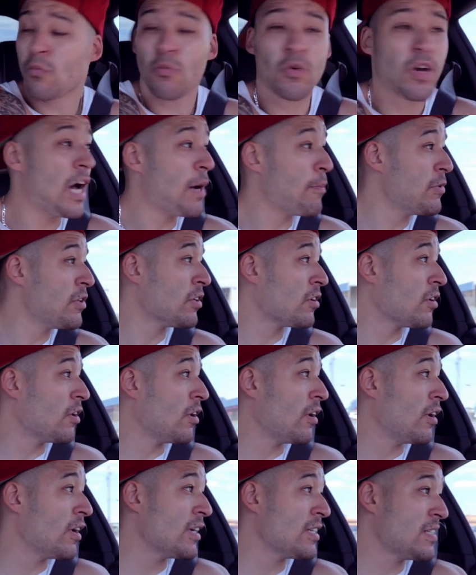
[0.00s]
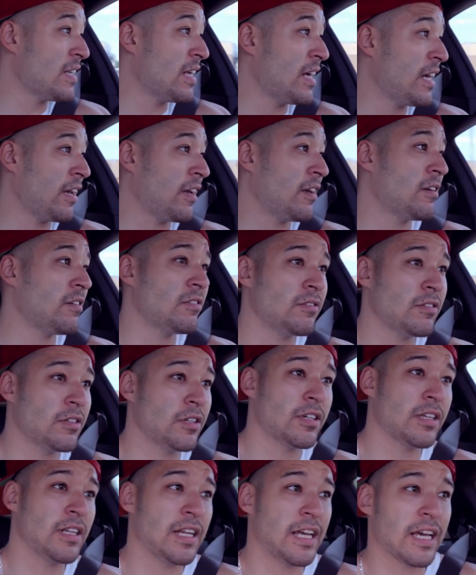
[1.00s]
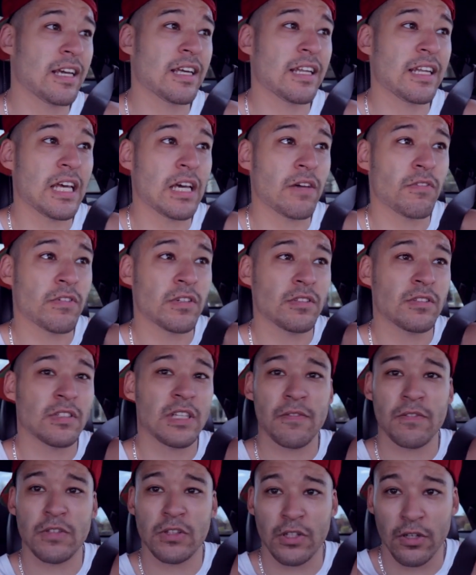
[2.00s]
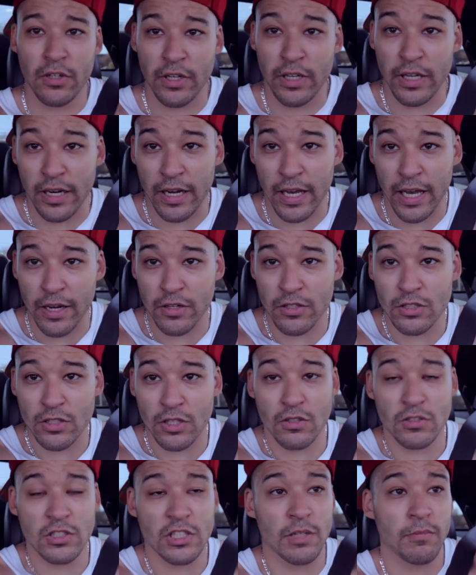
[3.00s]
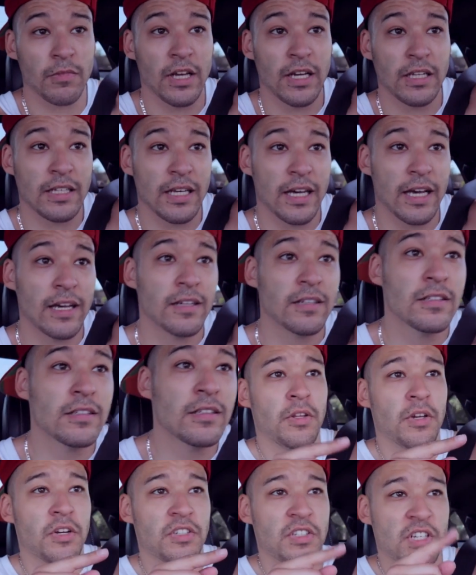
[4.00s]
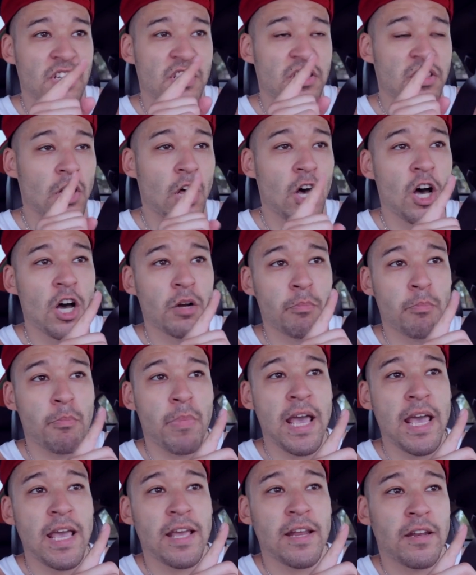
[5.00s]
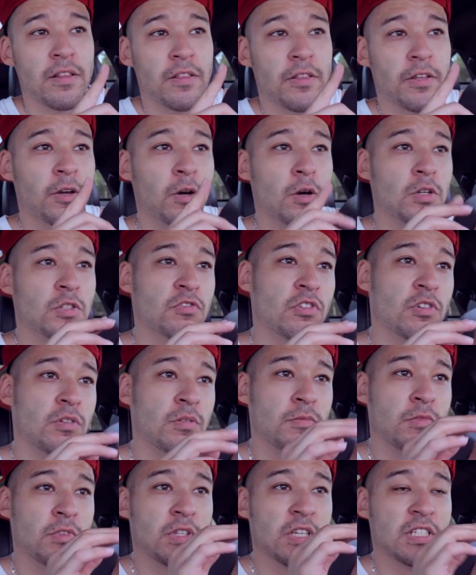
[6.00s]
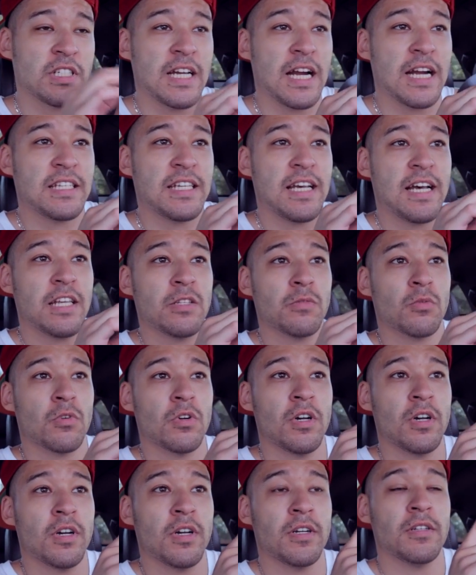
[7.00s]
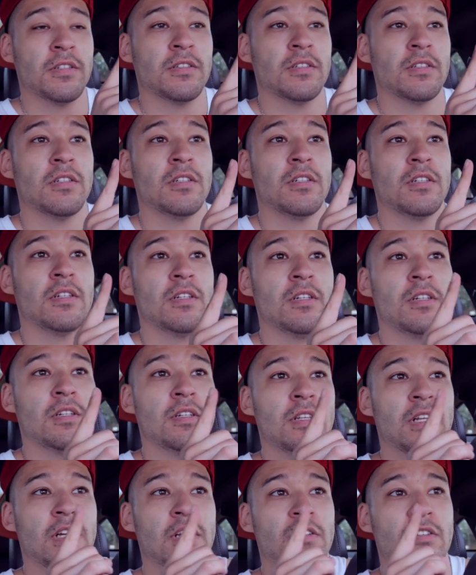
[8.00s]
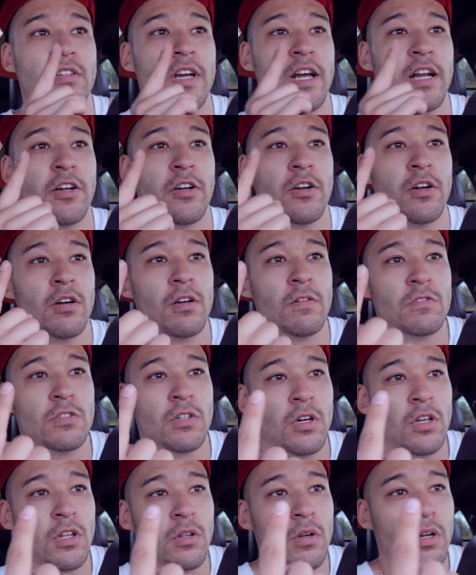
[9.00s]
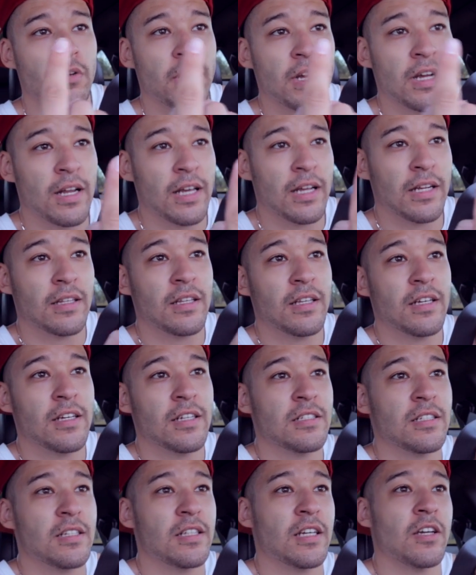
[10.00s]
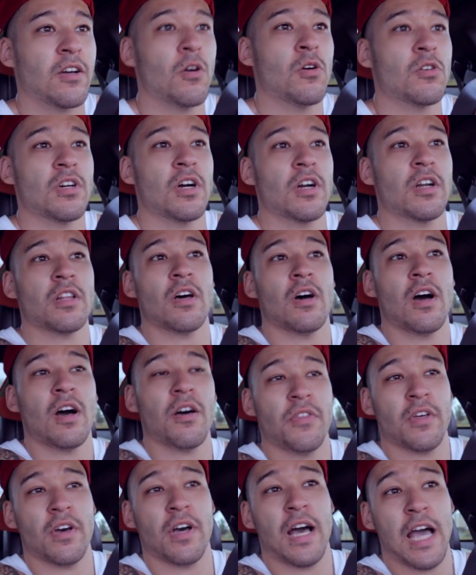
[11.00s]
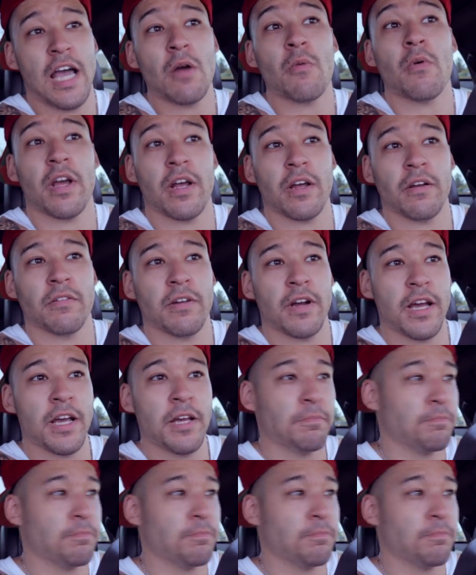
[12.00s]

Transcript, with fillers: We hop in the car, it's like a good like 11, 11.30 at night or so, something like that. There's this long bend that goes from this side of town that we're on kind of curves all the way around like this and it goes onto the, the highway, right?